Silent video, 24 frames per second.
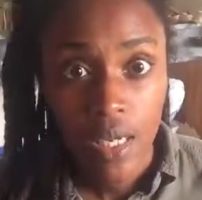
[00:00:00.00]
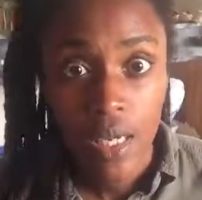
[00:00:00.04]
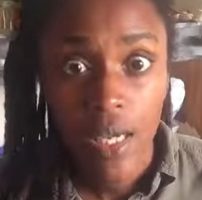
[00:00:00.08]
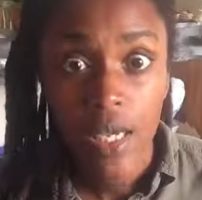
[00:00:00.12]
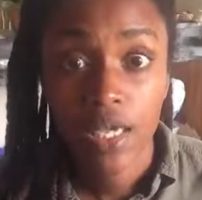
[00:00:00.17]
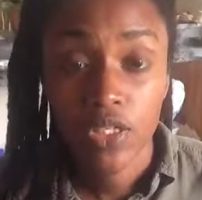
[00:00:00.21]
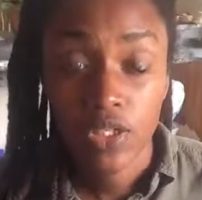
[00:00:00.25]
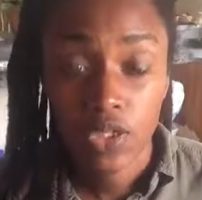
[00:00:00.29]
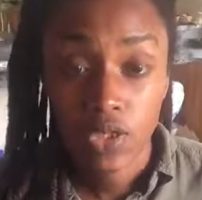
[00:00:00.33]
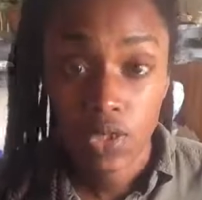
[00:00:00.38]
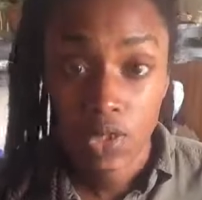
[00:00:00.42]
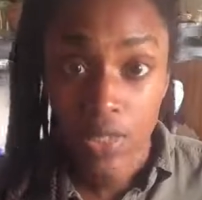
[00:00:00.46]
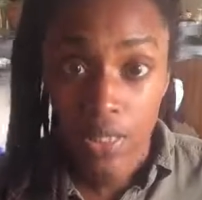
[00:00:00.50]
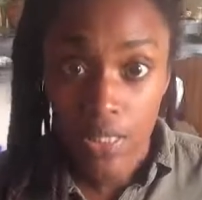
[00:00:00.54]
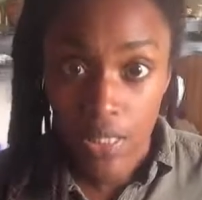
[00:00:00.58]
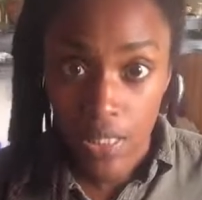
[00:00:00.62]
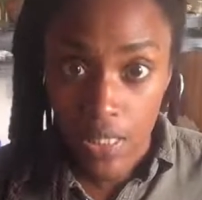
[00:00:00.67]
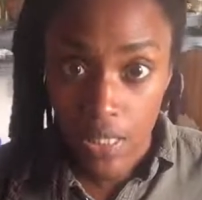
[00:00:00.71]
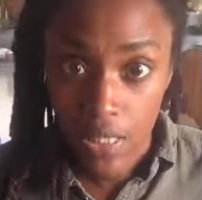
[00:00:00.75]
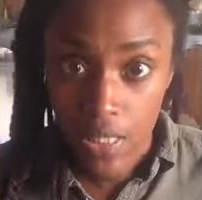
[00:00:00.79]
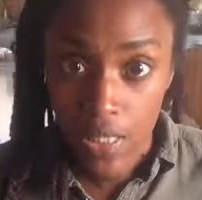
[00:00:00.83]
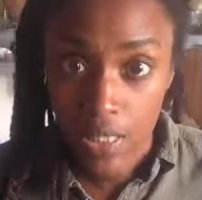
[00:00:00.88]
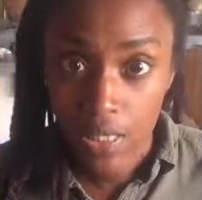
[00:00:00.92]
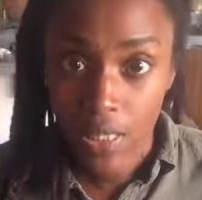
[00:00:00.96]
and to
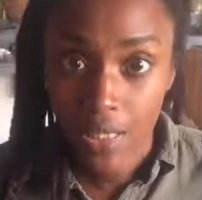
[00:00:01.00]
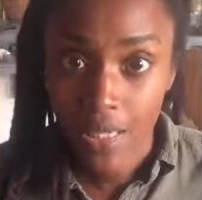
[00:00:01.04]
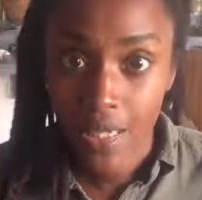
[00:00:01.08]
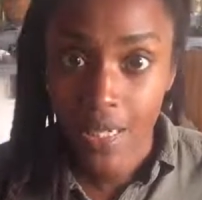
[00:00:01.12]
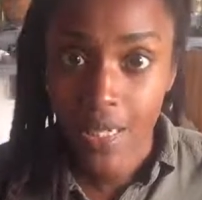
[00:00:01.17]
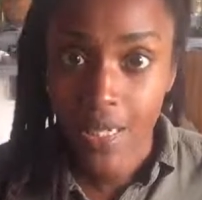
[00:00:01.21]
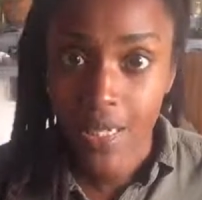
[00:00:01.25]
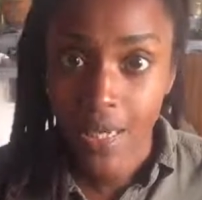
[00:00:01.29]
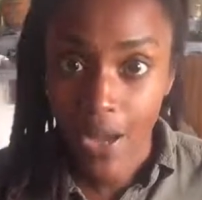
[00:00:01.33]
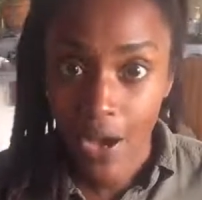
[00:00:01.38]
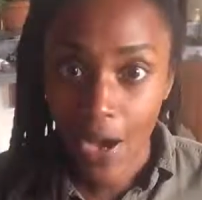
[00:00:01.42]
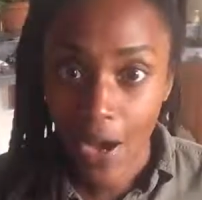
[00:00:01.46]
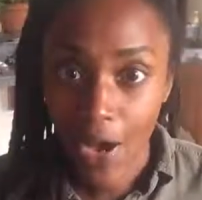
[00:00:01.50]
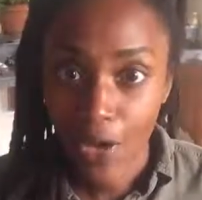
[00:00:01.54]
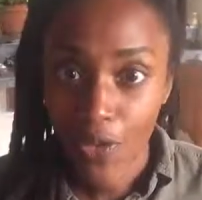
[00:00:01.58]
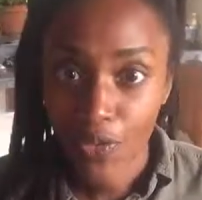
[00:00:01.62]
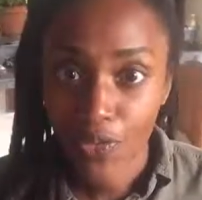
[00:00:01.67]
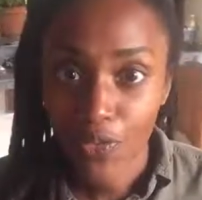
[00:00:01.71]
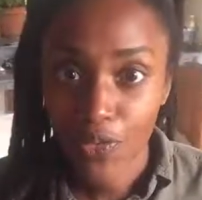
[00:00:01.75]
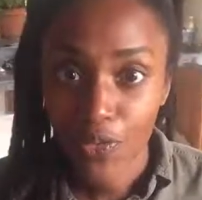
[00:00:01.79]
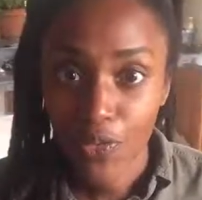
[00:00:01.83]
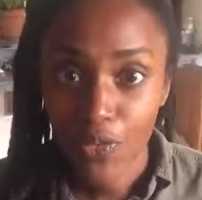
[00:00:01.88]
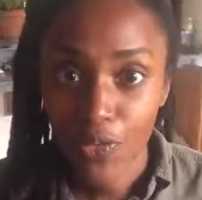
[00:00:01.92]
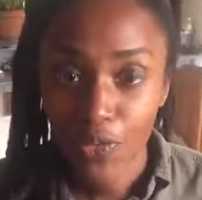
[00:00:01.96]
eat
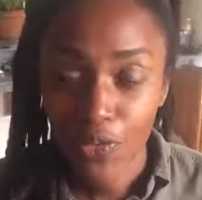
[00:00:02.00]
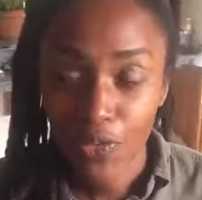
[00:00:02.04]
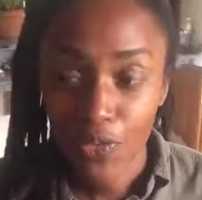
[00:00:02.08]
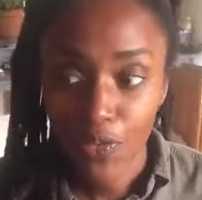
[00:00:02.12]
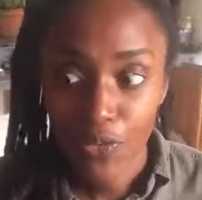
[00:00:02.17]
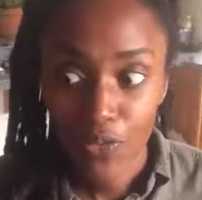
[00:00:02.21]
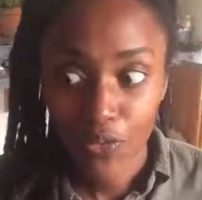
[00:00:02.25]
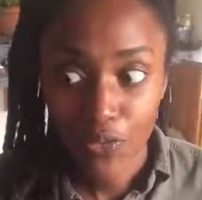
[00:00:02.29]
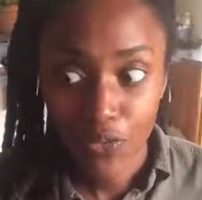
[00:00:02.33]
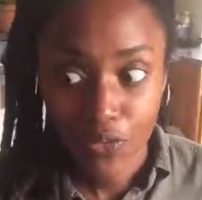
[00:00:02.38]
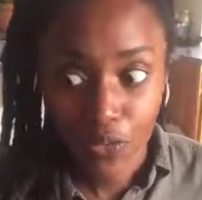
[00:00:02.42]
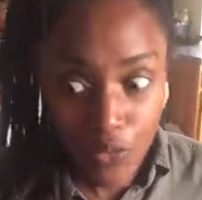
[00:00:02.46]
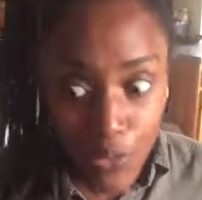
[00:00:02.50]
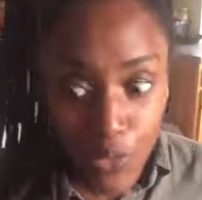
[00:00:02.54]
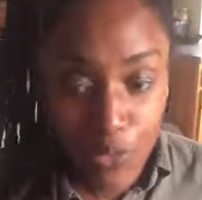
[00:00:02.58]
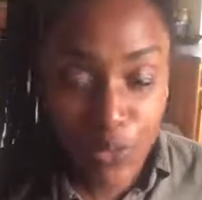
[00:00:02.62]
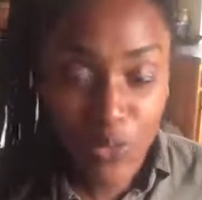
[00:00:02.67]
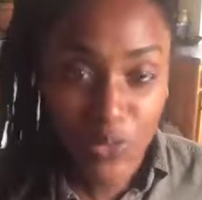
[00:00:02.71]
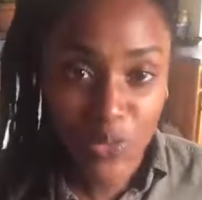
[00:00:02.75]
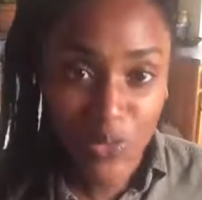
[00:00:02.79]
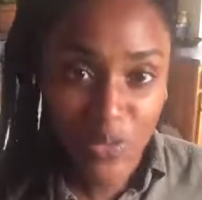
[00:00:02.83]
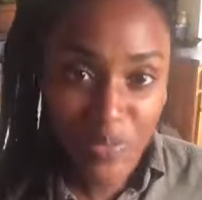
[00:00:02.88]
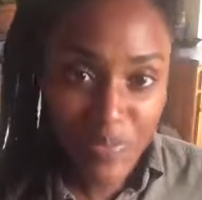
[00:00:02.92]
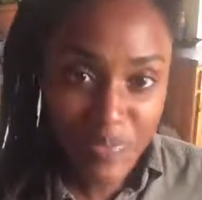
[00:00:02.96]
enough
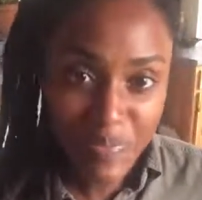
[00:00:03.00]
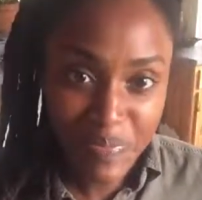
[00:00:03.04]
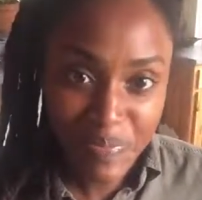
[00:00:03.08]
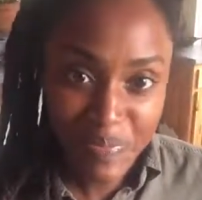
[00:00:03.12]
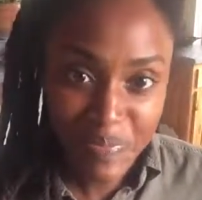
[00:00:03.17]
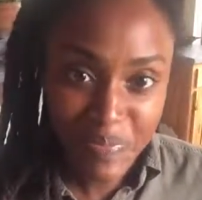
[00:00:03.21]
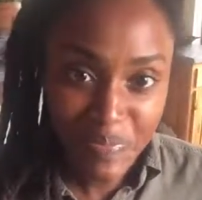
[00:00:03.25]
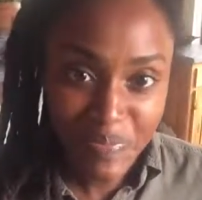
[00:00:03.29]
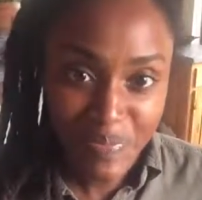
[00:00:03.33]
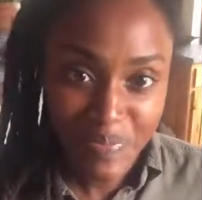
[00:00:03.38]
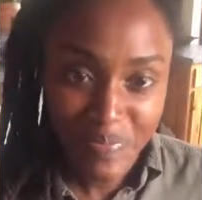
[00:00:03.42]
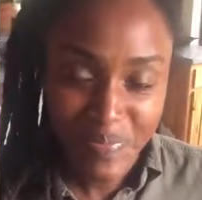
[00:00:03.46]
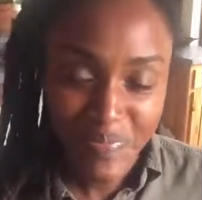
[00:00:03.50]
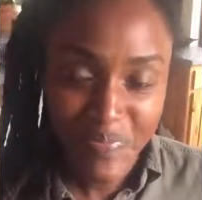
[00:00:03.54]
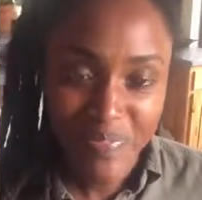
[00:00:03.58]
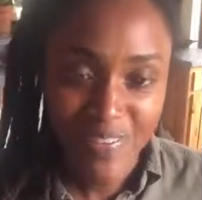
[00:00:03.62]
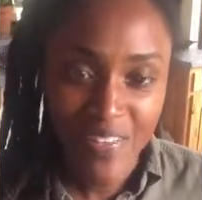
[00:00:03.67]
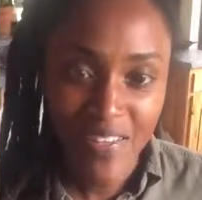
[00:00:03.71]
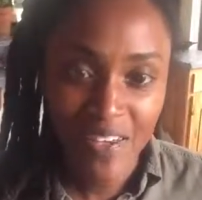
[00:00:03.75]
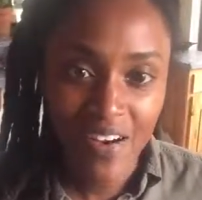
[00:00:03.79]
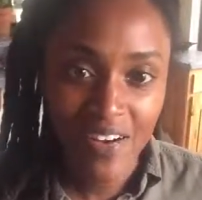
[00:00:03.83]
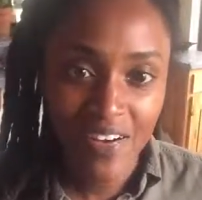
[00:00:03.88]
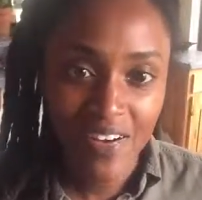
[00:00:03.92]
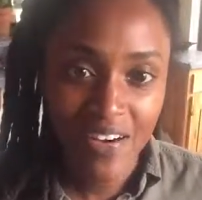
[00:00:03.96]
food.
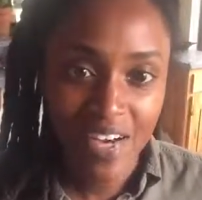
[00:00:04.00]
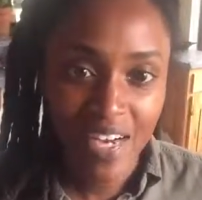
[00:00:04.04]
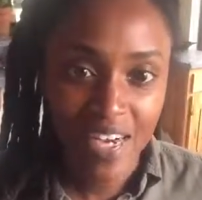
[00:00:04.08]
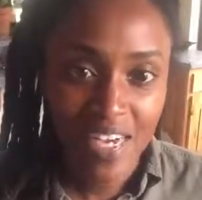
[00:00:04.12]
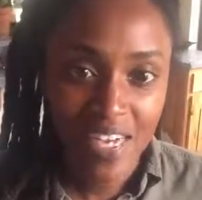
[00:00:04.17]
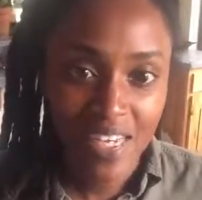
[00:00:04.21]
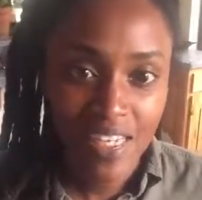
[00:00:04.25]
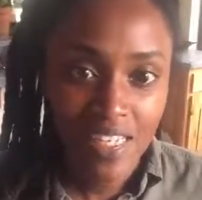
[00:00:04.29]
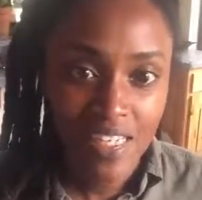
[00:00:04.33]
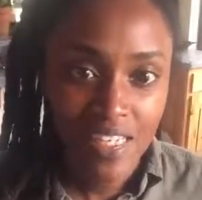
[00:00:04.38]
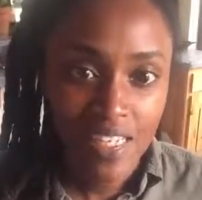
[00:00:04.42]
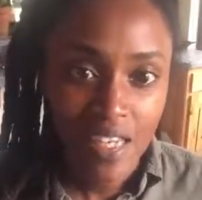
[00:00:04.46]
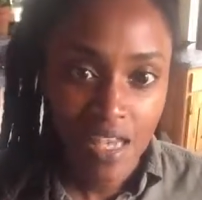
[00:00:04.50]
All right?